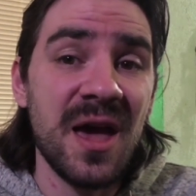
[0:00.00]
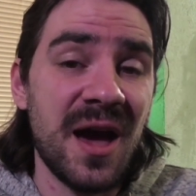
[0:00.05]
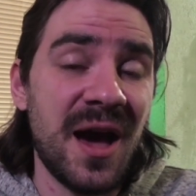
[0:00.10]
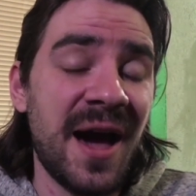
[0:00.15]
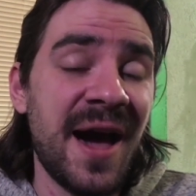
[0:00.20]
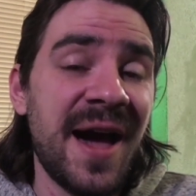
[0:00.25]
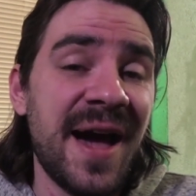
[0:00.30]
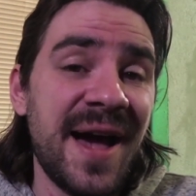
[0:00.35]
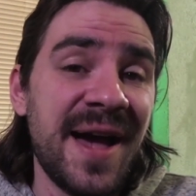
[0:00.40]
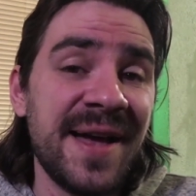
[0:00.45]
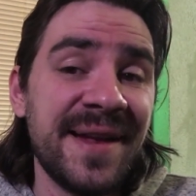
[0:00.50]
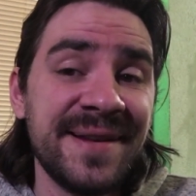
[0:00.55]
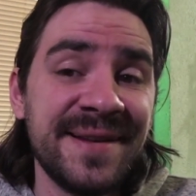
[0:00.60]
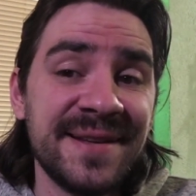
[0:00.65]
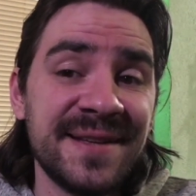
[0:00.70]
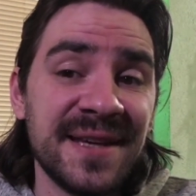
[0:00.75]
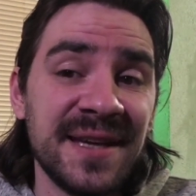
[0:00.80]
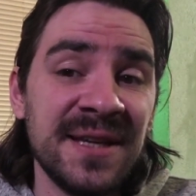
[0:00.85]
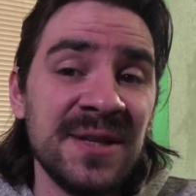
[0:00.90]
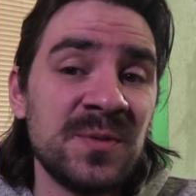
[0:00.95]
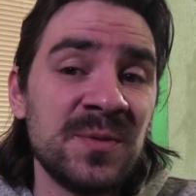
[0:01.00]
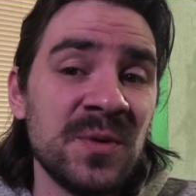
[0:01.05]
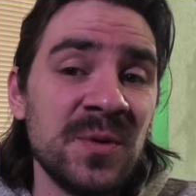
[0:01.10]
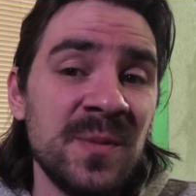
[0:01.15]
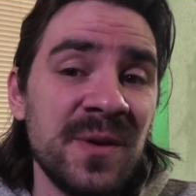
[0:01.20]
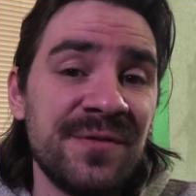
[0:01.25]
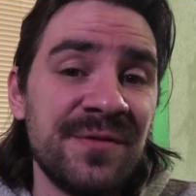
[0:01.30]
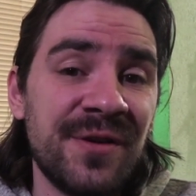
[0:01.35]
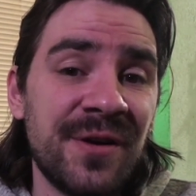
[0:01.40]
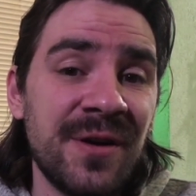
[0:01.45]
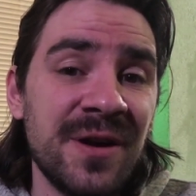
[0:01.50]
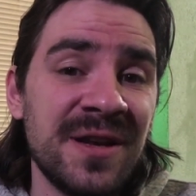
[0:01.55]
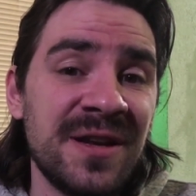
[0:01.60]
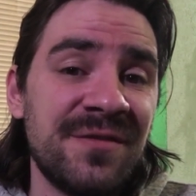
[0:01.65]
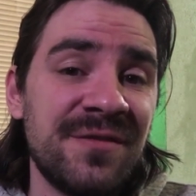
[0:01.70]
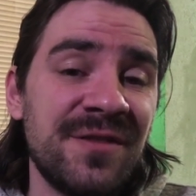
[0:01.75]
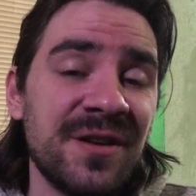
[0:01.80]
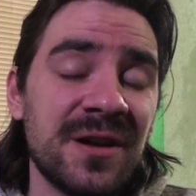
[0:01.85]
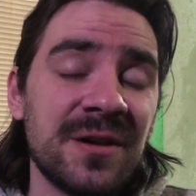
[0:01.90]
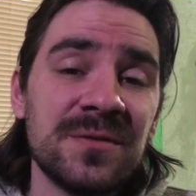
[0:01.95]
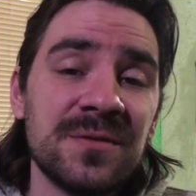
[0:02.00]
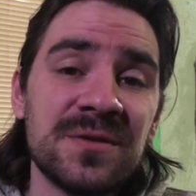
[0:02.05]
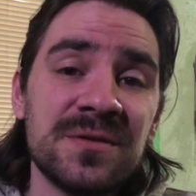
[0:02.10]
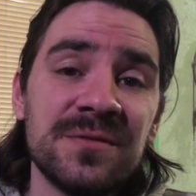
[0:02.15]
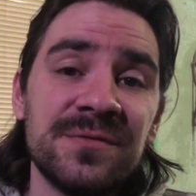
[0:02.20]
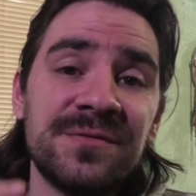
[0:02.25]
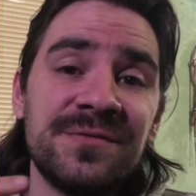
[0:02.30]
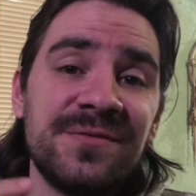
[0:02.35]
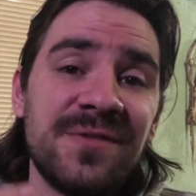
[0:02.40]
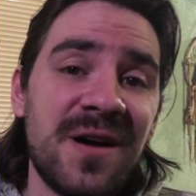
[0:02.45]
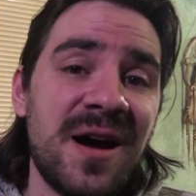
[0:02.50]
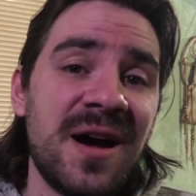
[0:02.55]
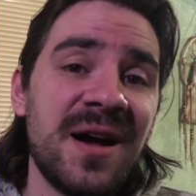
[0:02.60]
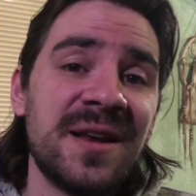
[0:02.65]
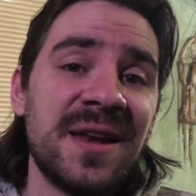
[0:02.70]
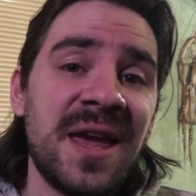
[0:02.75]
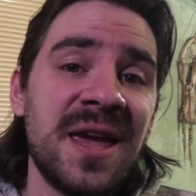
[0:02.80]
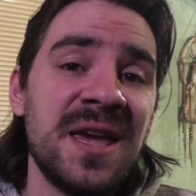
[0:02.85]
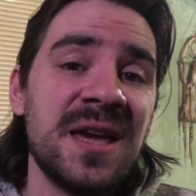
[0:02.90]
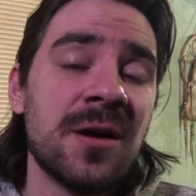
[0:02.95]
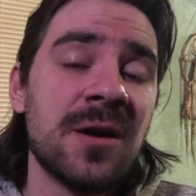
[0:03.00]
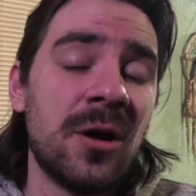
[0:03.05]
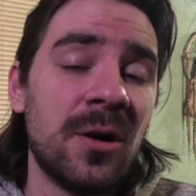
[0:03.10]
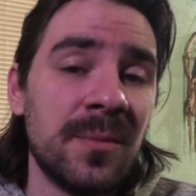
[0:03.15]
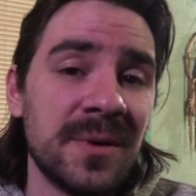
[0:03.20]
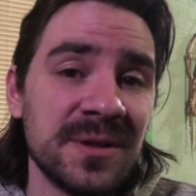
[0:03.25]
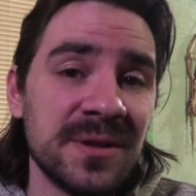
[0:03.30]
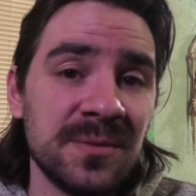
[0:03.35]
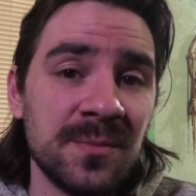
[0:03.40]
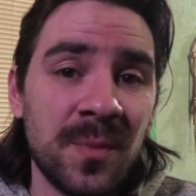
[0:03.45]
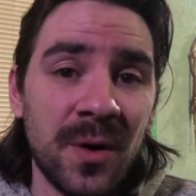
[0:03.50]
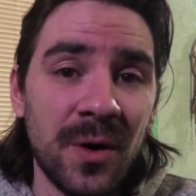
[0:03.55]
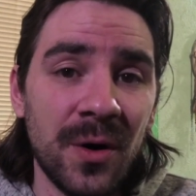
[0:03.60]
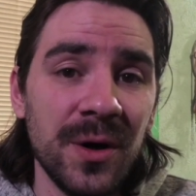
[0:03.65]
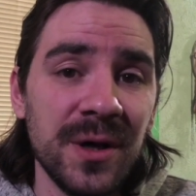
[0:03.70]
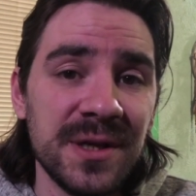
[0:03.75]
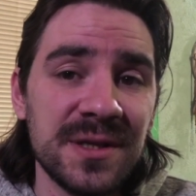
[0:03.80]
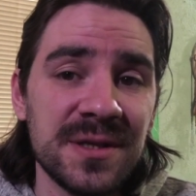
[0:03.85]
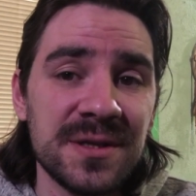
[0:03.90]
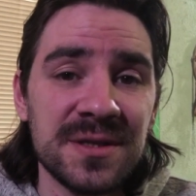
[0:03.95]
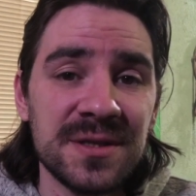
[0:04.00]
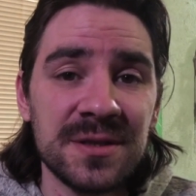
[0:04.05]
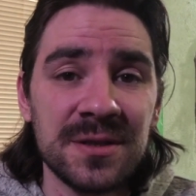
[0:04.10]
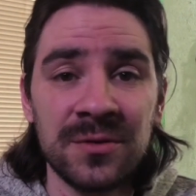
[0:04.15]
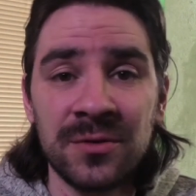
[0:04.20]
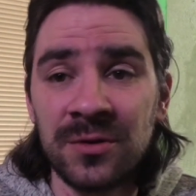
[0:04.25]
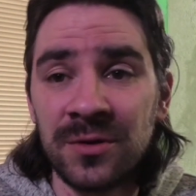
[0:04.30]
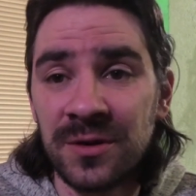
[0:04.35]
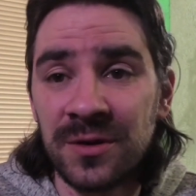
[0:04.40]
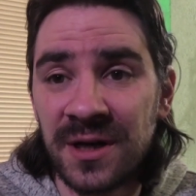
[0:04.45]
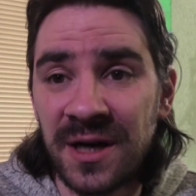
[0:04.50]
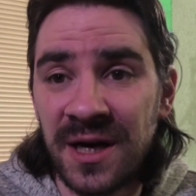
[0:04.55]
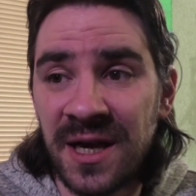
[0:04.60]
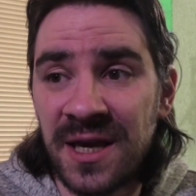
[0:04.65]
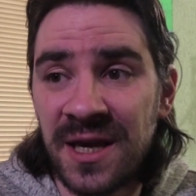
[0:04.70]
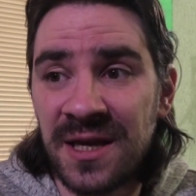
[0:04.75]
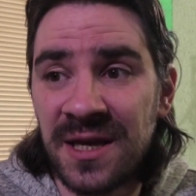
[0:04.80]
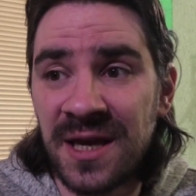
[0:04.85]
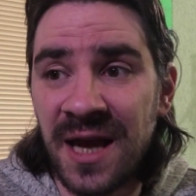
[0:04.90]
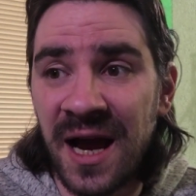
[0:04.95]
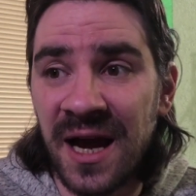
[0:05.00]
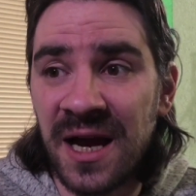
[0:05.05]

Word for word: and it will be very difficult to find a common point or a